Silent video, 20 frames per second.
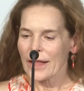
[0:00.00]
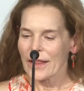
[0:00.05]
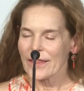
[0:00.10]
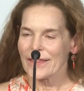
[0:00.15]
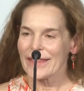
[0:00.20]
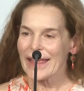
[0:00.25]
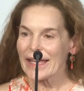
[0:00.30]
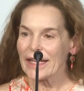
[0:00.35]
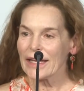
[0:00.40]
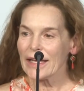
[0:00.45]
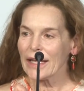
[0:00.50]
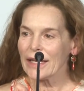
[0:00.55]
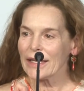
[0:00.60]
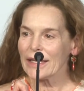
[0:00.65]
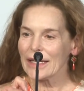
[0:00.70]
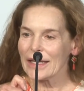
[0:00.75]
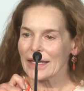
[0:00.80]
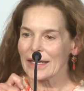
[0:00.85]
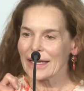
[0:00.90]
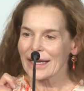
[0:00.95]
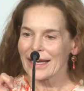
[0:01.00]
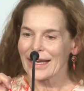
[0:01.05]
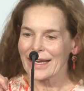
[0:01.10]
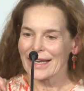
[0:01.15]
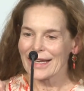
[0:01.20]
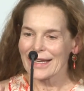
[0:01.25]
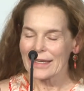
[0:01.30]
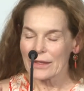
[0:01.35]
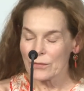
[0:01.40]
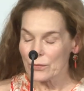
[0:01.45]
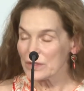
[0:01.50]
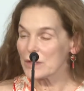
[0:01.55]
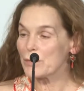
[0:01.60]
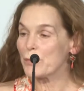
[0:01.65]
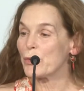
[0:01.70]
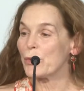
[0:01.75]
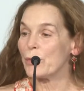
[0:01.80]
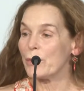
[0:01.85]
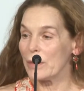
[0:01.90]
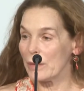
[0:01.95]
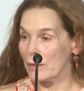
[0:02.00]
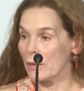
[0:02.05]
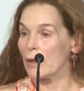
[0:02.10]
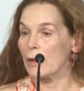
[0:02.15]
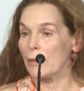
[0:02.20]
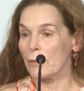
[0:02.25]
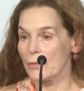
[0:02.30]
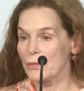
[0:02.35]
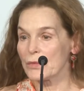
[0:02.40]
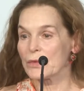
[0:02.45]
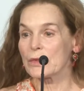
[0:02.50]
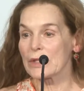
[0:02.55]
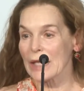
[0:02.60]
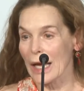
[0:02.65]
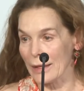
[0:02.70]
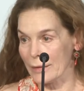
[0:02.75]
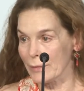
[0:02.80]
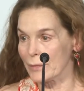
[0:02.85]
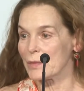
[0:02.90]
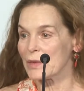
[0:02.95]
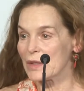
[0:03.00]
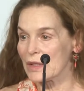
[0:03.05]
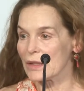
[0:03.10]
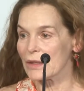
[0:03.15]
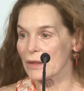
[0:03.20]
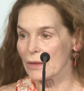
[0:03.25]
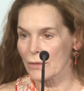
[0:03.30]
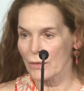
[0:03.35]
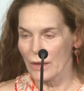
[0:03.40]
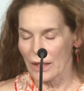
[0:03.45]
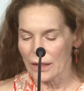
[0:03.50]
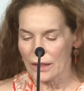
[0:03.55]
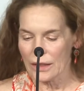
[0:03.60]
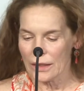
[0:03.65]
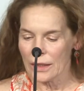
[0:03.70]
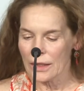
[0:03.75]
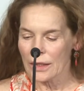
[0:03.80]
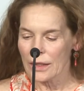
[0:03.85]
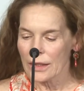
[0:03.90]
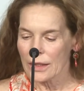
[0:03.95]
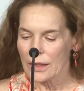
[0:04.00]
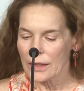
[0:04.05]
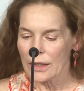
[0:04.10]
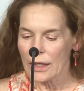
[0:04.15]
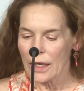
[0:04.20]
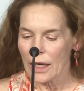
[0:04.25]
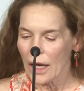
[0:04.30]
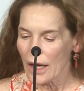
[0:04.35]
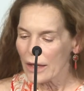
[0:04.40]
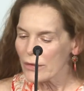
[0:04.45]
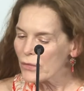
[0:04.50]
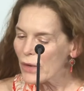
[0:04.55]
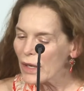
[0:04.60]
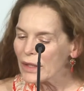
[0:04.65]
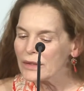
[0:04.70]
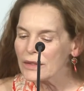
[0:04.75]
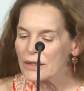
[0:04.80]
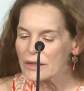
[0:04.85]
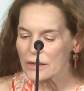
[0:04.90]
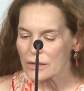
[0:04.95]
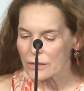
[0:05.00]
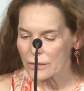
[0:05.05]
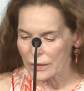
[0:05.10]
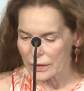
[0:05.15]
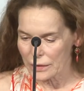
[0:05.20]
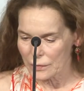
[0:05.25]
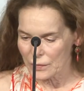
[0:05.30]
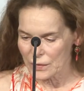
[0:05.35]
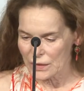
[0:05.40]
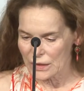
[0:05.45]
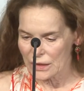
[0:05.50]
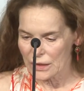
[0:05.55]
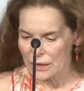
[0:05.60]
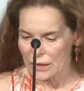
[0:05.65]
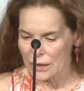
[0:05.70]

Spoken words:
It was typed, right? I read the script.